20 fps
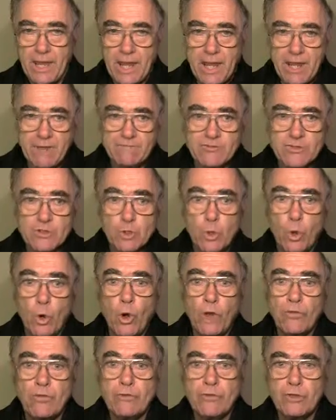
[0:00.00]
Eve
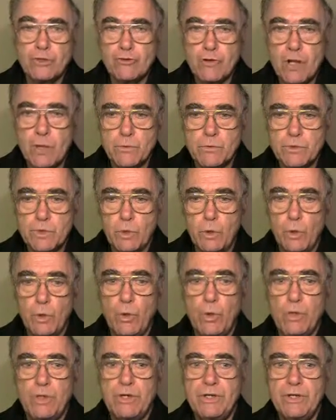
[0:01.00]
saw that the tree was
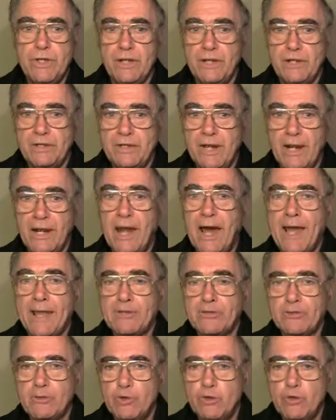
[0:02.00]
good and a
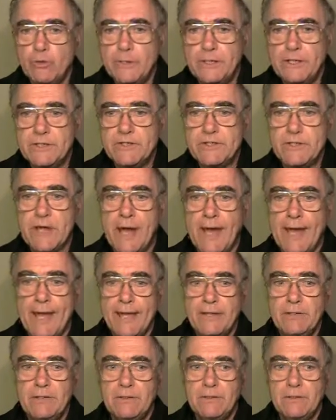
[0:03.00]
delight and to be
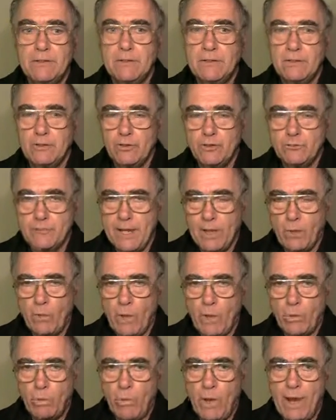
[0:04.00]
desired, to make
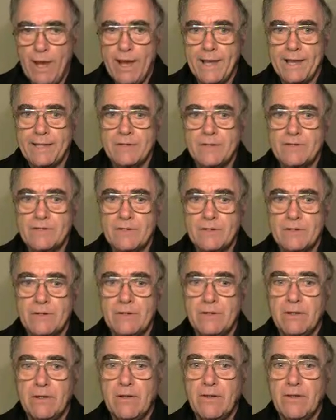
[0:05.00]
one wise.
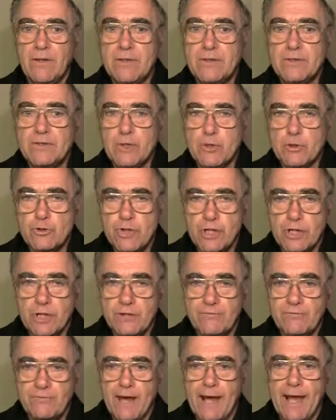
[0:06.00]
So she
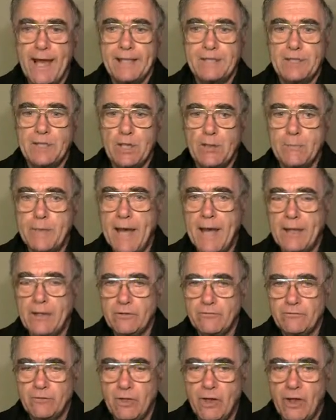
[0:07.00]
defied the
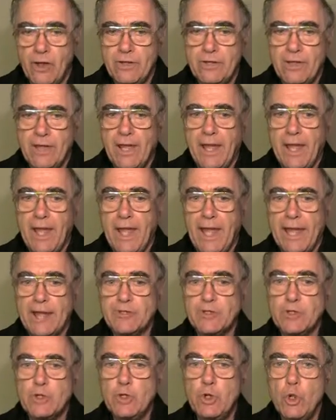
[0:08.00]
command of God
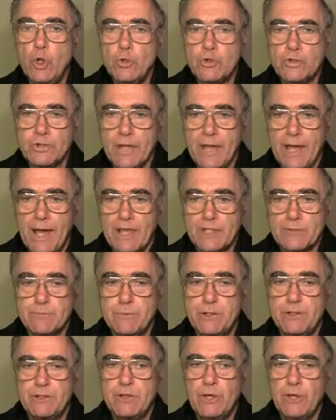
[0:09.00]
and seduced her
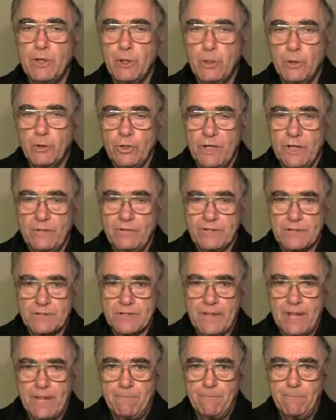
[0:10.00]
husband, who did the
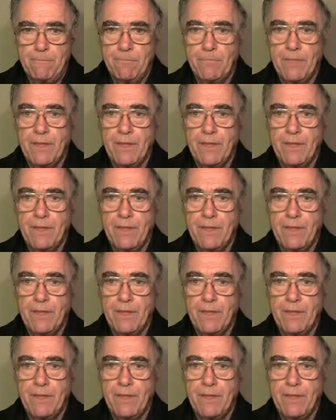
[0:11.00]
same.